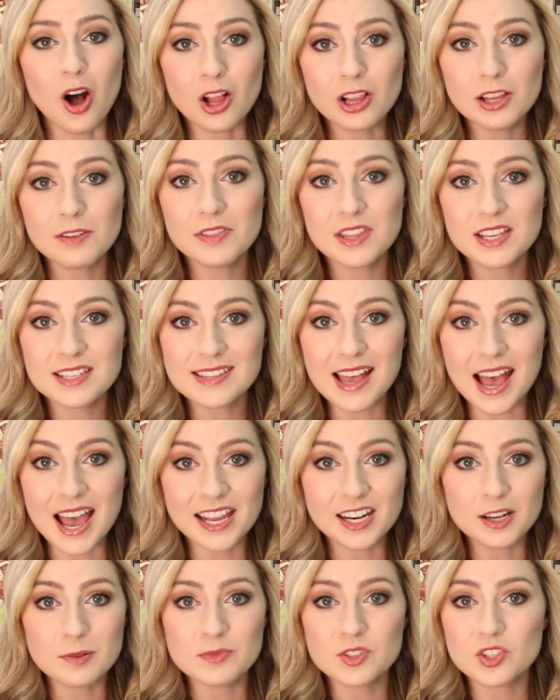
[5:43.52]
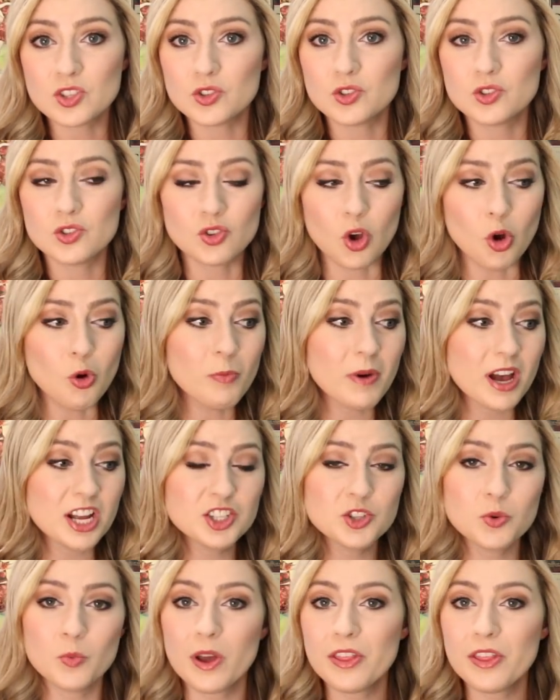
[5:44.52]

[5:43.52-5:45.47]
all of these items so much.